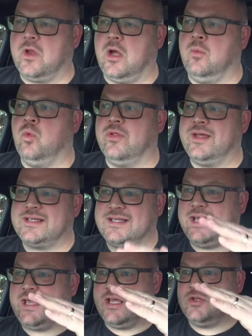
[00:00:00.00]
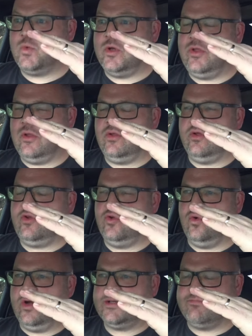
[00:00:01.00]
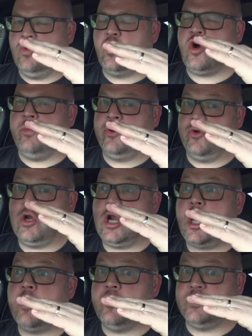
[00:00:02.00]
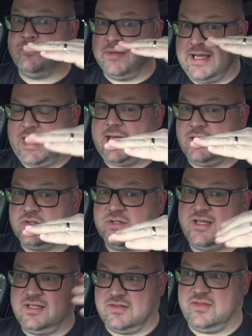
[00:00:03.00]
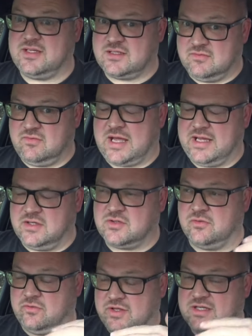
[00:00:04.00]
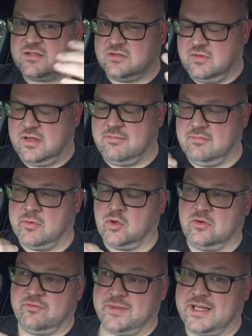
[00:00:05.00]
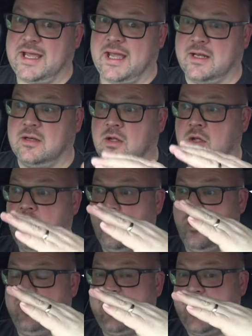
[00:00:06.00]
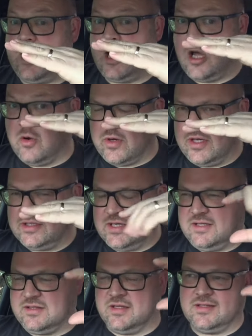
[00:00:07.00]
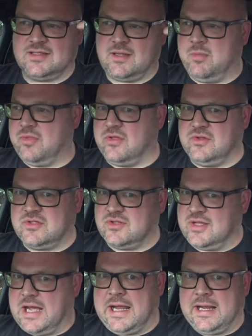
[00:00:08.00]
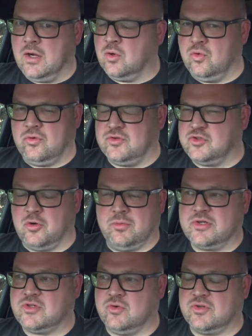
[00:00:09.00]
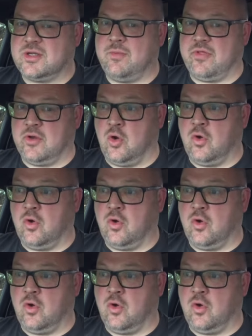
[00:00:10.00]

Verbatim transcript: and what they say is when you're, it's more common on lowered Meganes. These this age of this um, model of Megane, when they're lowered, it does something to the angle or the geometry or something